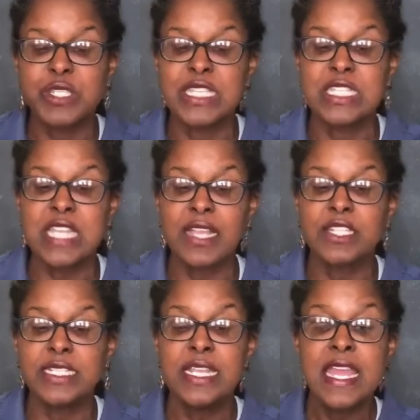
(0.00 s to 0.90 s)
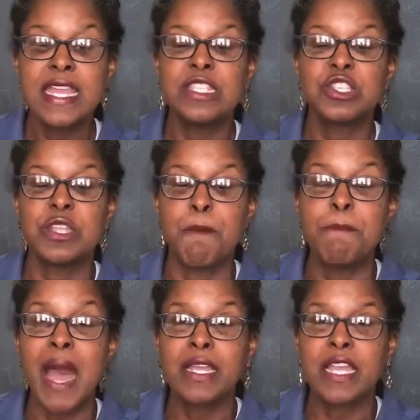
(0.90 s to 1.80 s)
was inducted into the
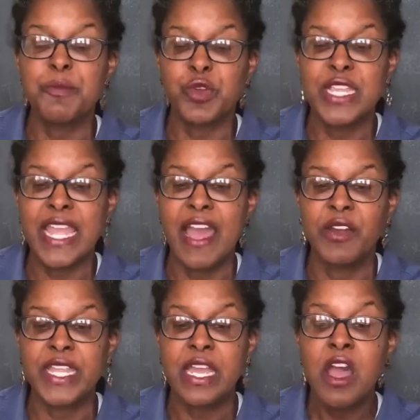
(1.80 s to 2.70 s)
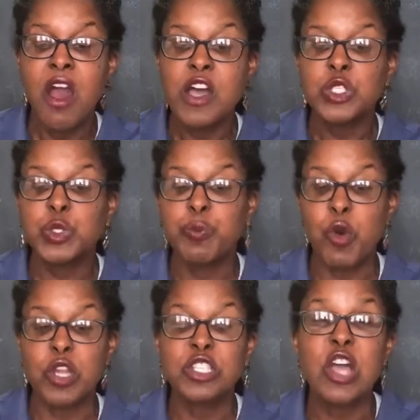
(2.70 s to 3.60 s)
Montgomery County
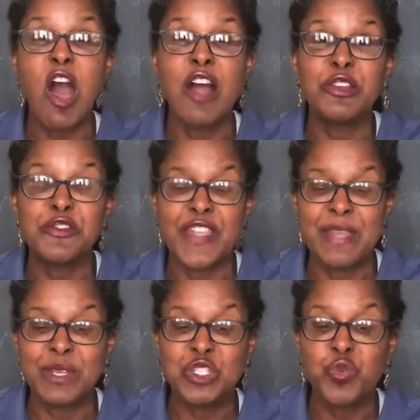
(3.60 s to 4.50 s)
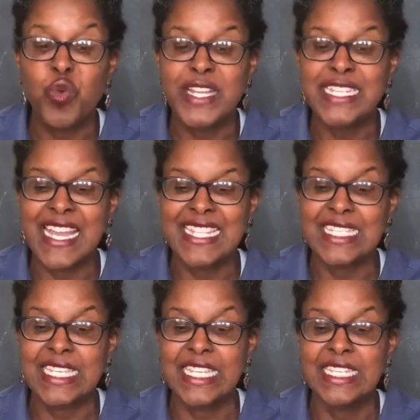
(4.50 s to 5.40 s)
Sports Hall of Fame in
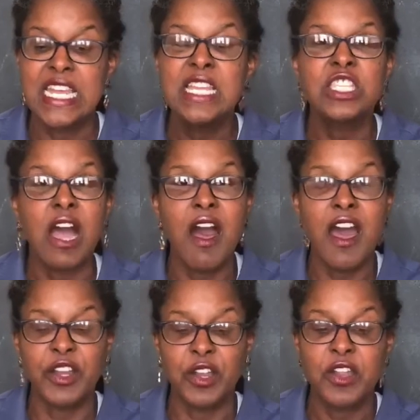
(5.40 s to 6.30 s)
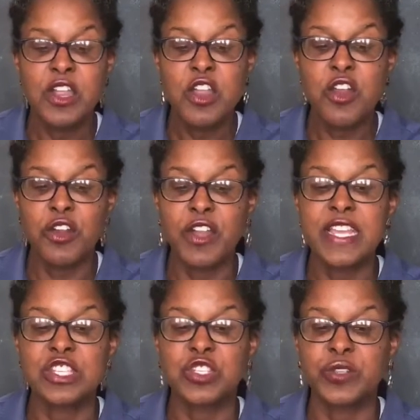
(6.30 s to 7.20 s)
2019 to honor her
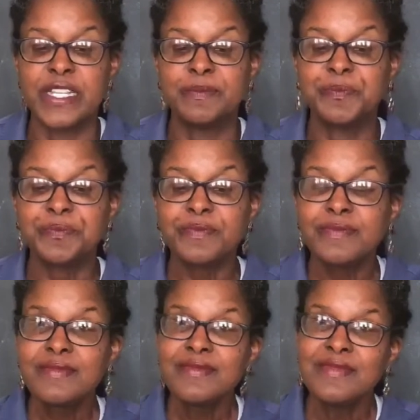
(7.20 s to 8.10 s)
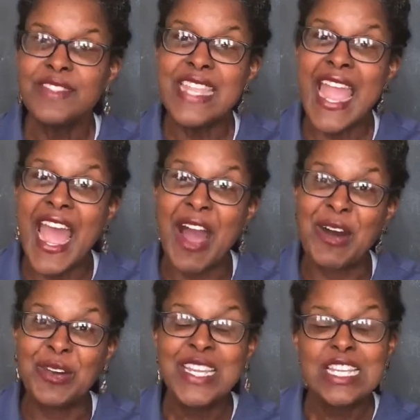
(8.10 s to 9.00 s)
history.
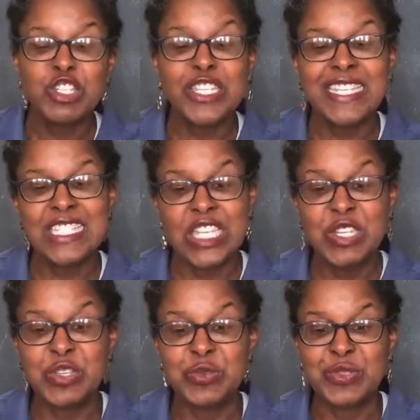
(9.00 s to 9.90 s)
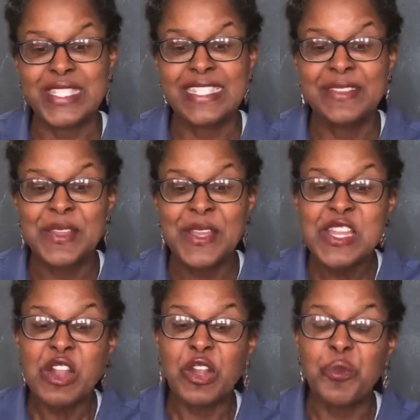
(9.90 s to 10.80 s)
Now she continues
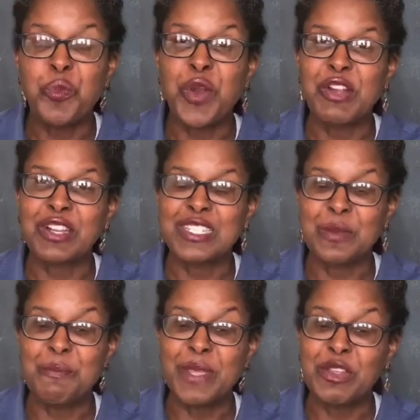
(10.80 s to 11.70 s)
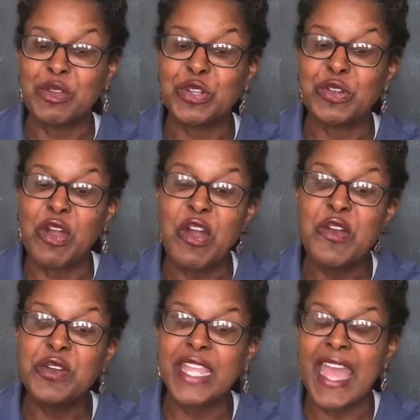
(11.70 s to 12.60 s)
her work to build her
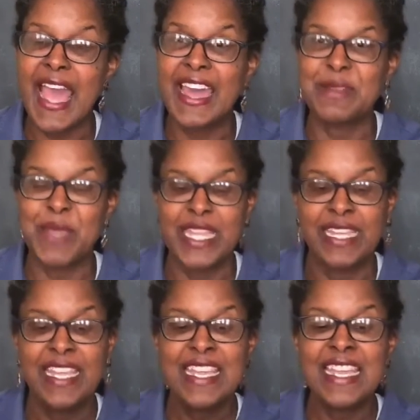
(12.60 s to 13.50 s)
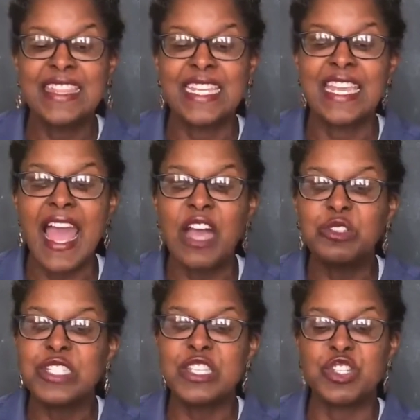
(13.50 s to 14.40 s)
own academy in the
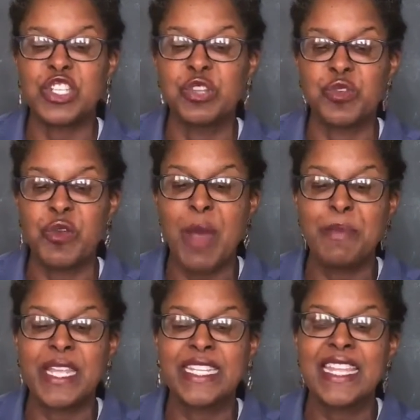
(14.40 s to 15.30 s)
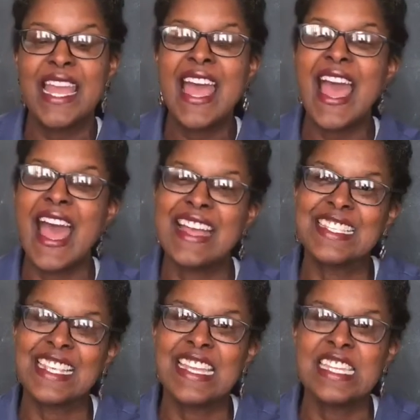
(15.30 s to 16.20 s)
county she grew up in
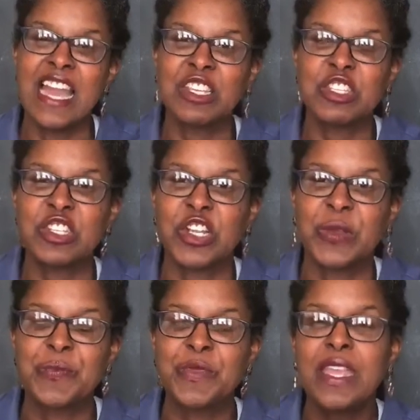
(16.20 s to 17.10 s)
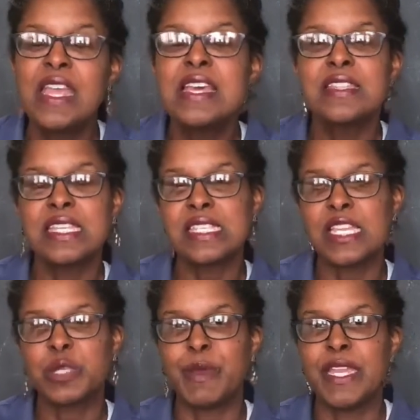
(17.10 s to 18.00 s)
as a youngster. This
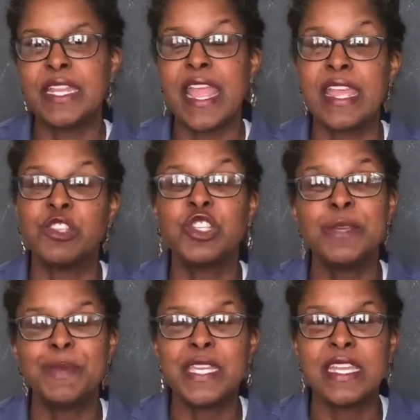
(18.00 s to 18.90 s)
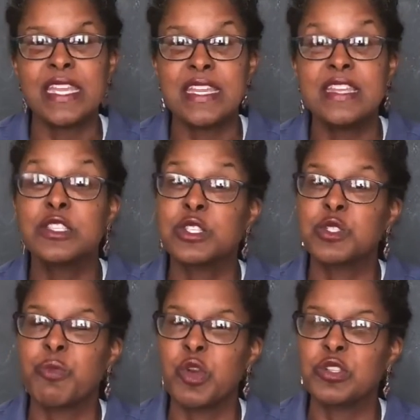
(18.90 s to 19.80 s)
has been a GPE
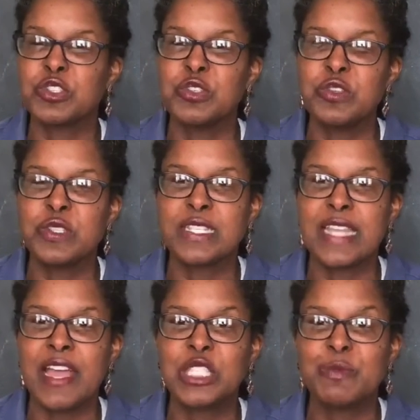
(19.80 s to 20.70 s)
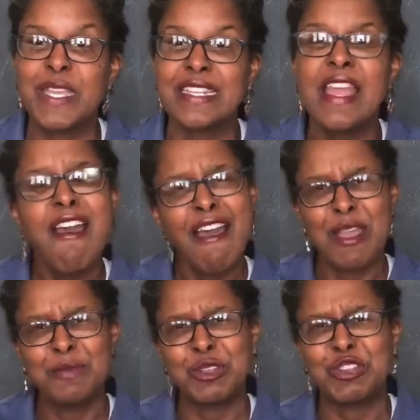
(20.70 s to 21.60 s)
Sports News announcement.
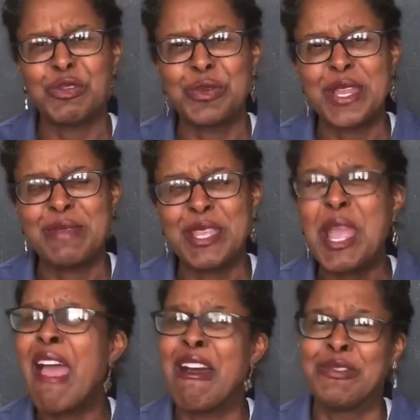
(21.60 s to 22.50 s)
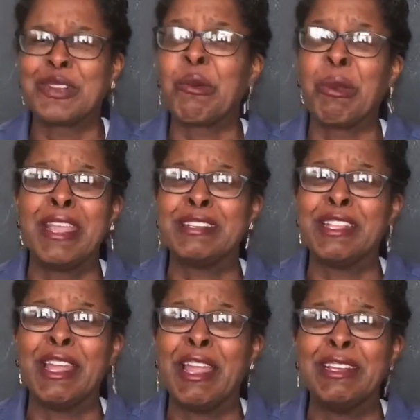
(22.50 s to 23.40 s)
I'm Michelle Ramey. Have a great
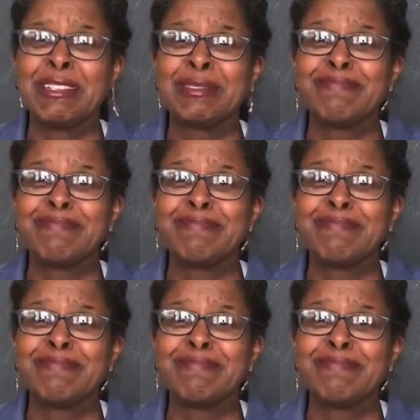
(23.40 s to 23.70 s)
day.